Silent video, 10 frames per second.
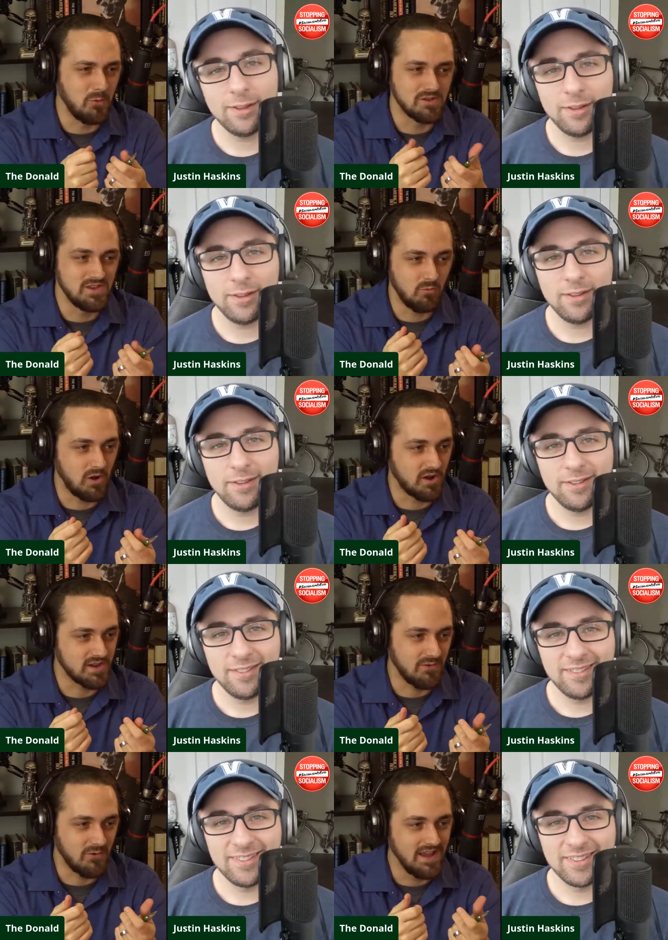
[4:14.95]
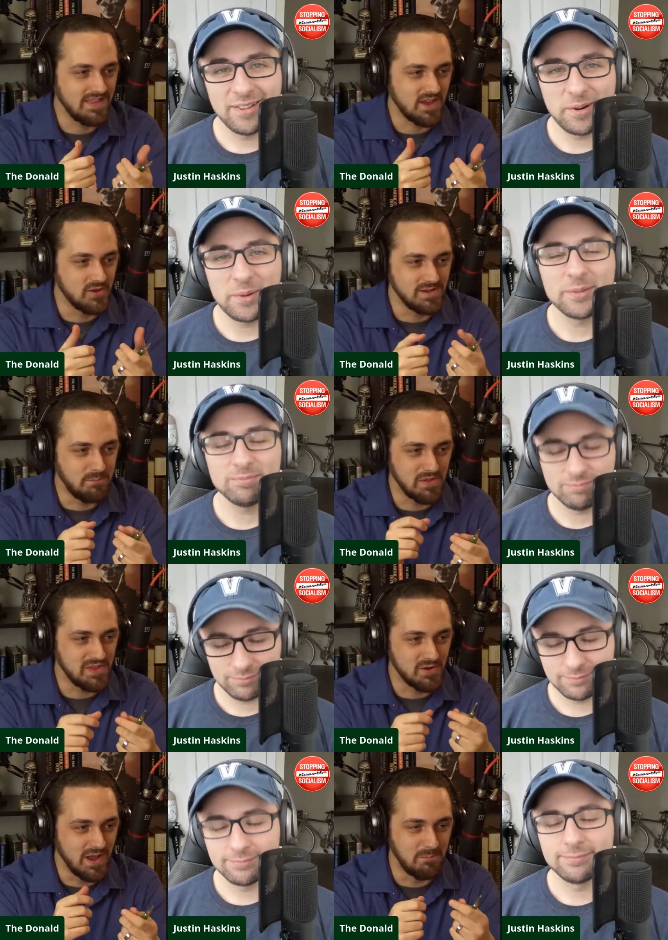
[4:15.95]
Speaker 1: wasn't working right they couldn't put
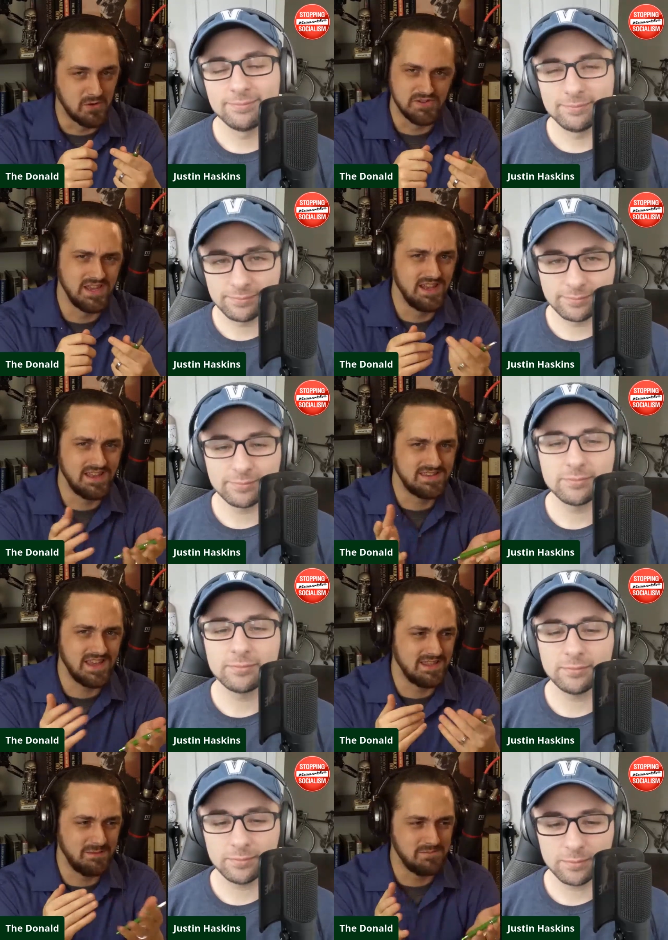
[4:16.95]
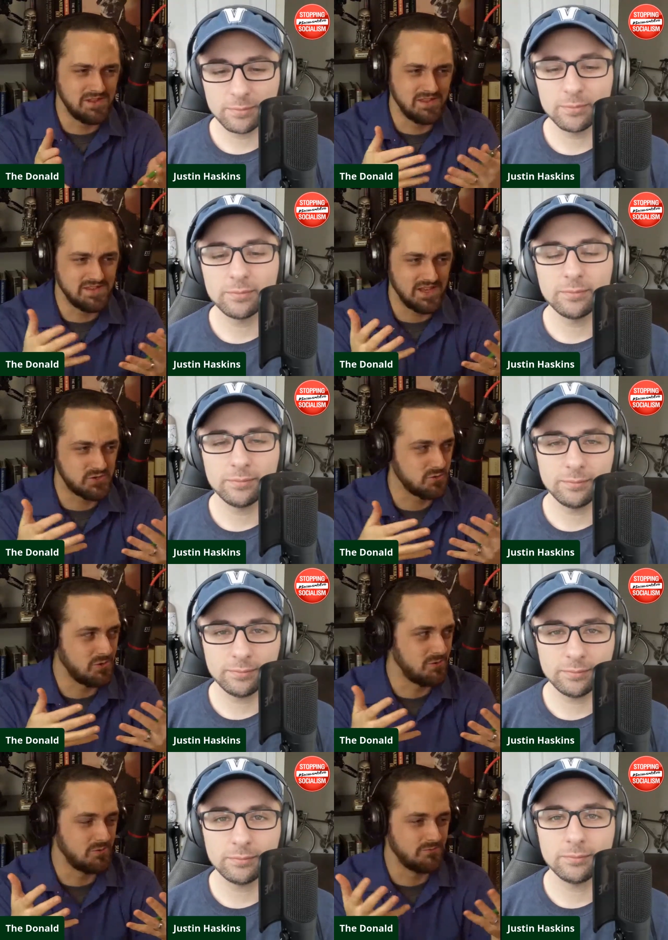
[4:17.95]
their numbers in and send them to the
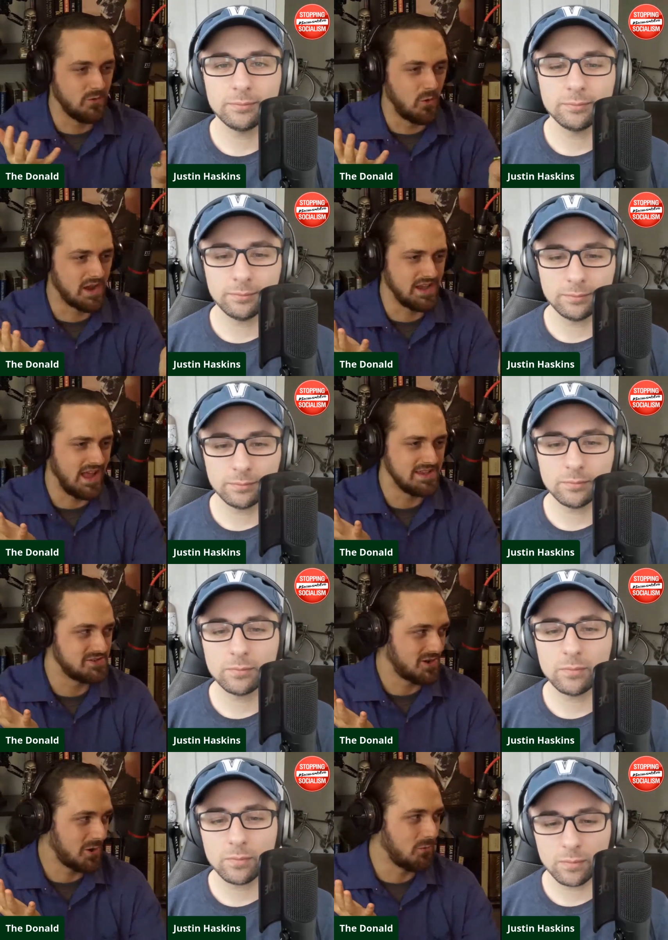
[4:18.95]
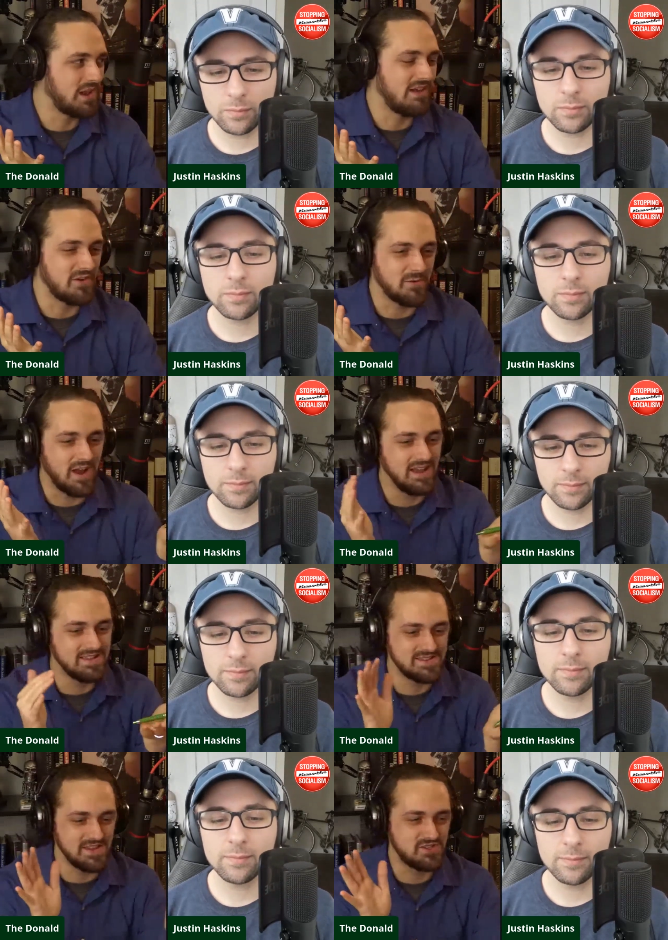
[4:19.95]
central organizer or whatever right
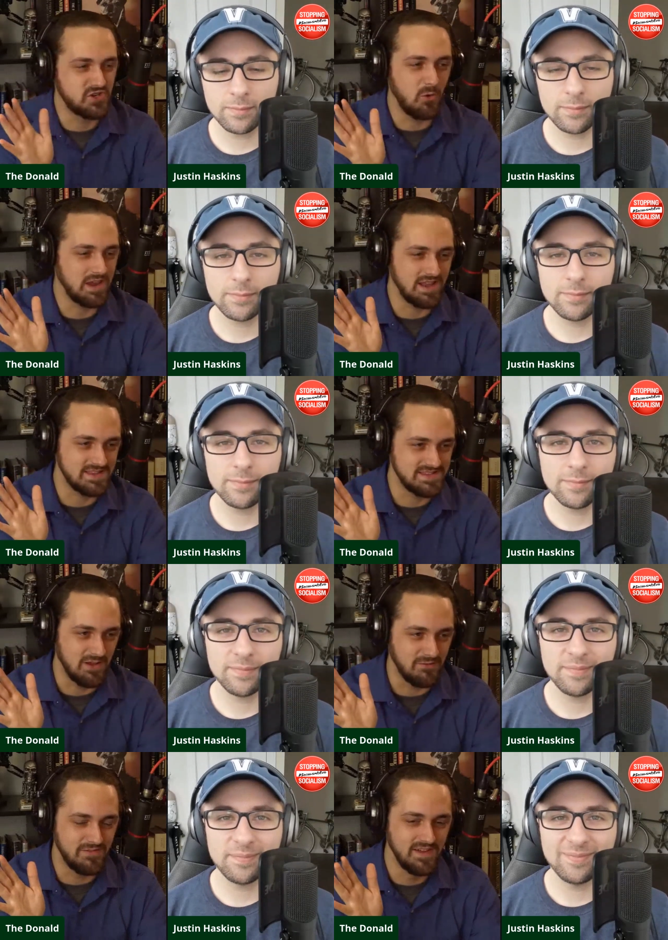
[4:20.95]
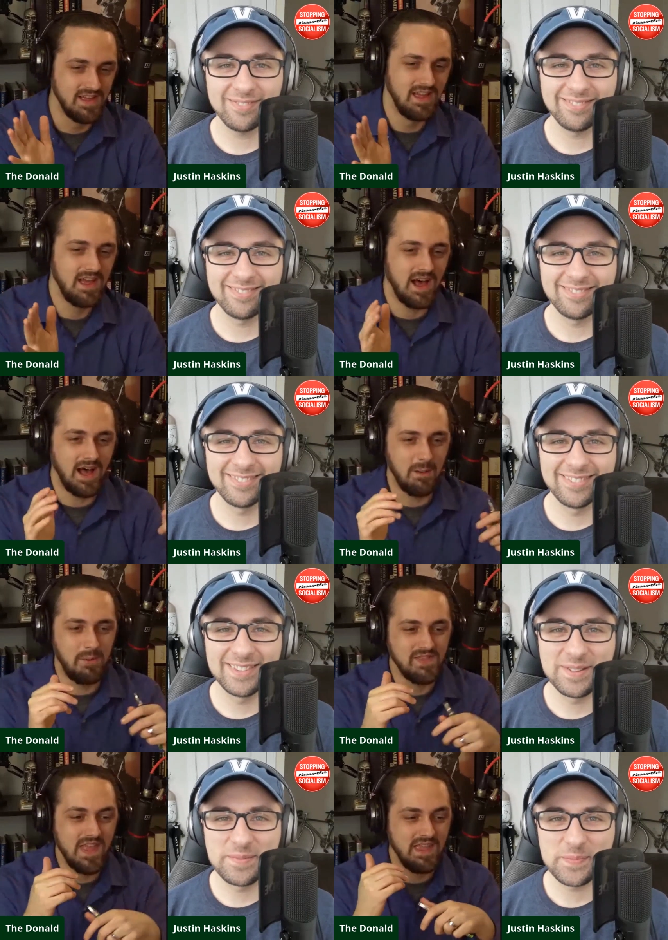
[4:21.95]
it's a joke in itself uh,
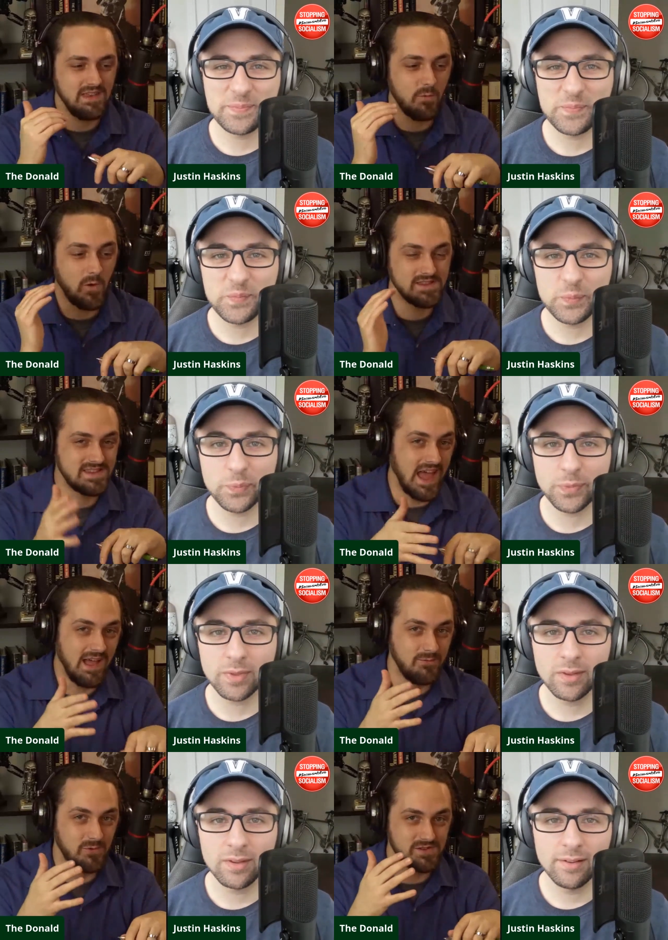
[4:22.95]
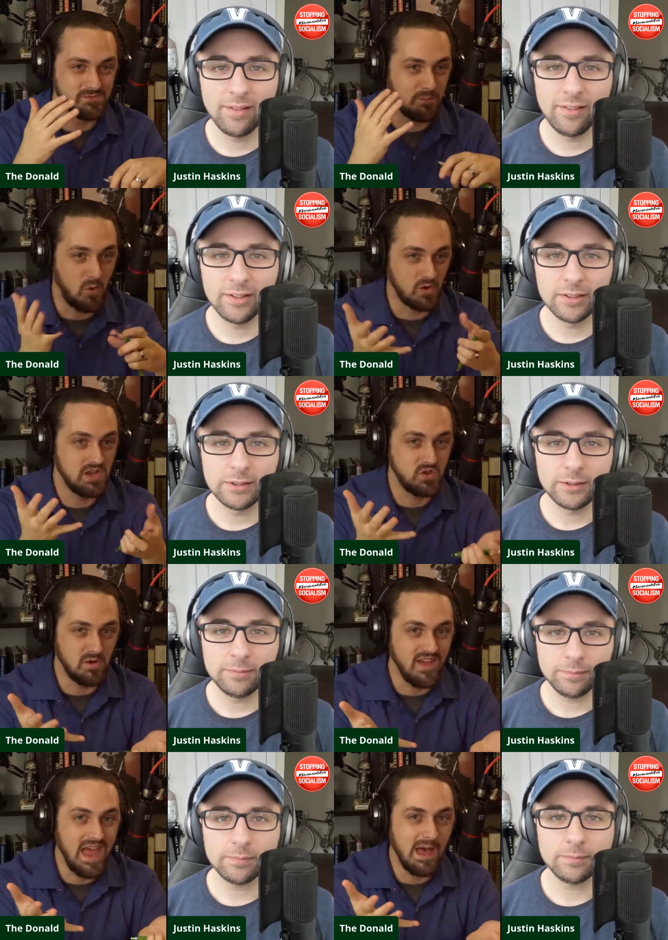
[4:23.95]
but then once that was reported to
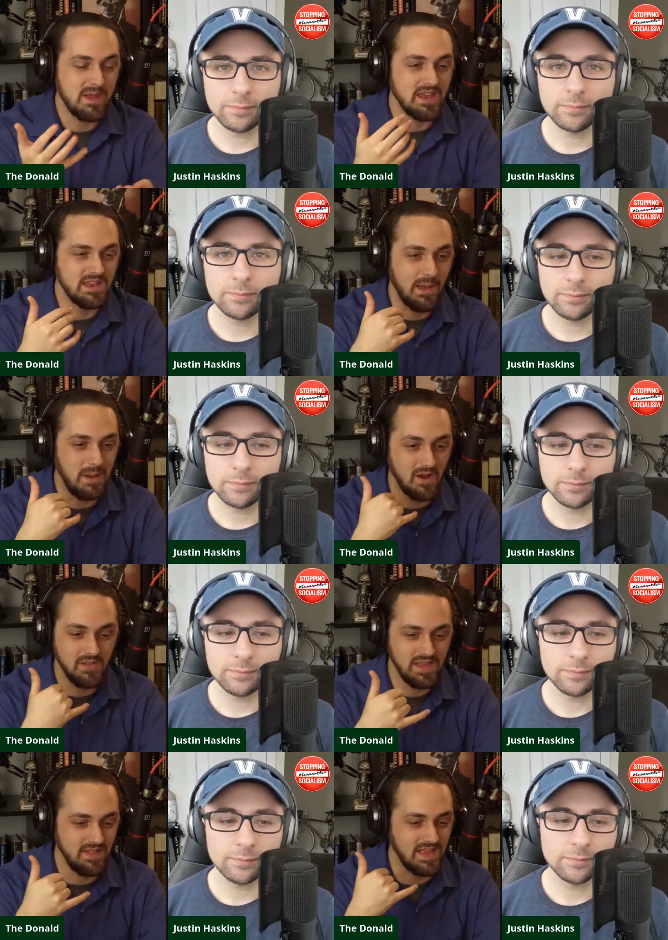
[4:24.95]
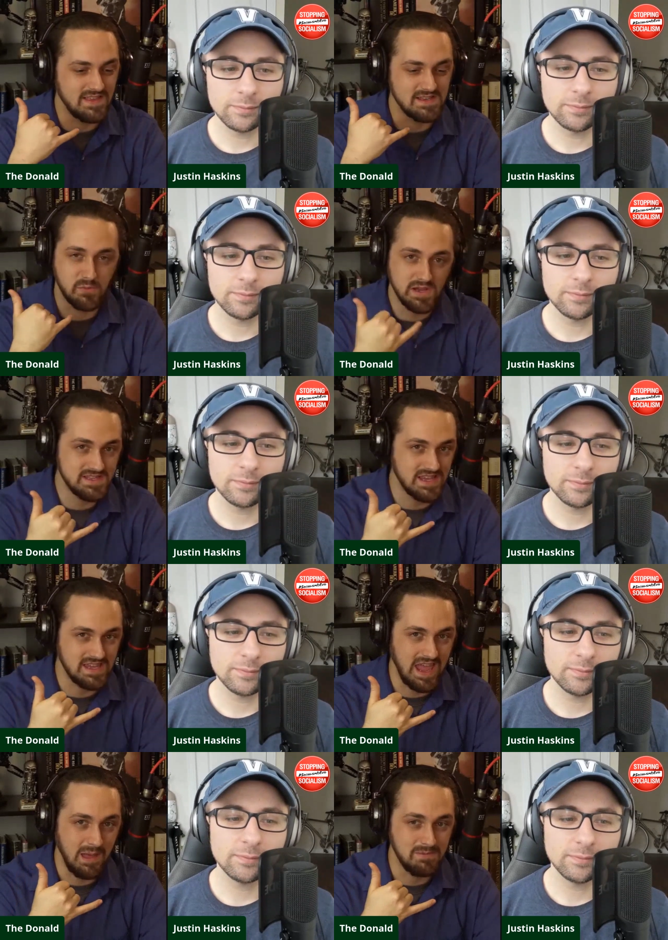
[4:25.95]
have happened apparently like these precinct
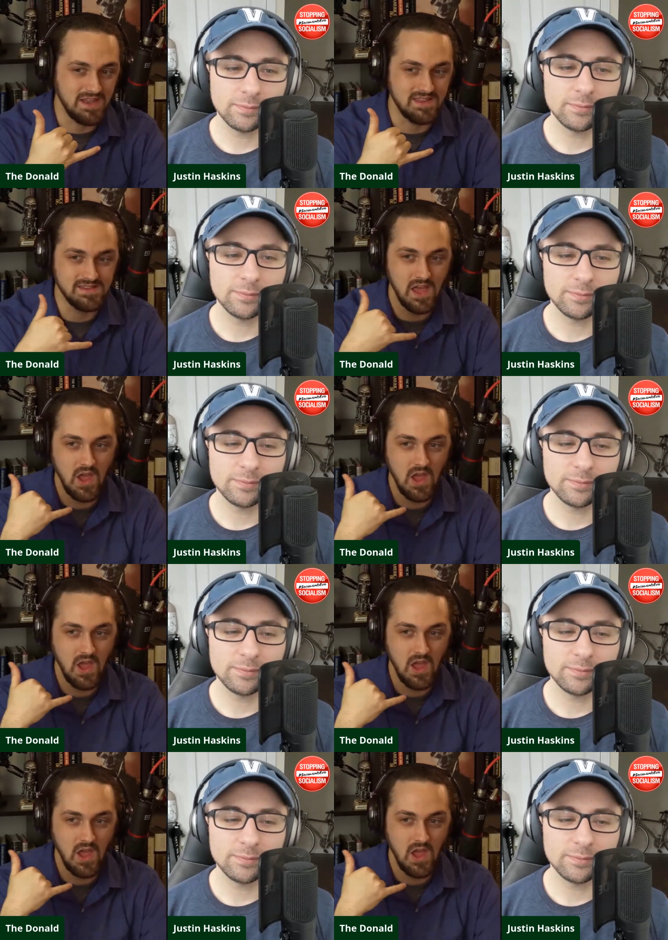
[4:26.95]
captains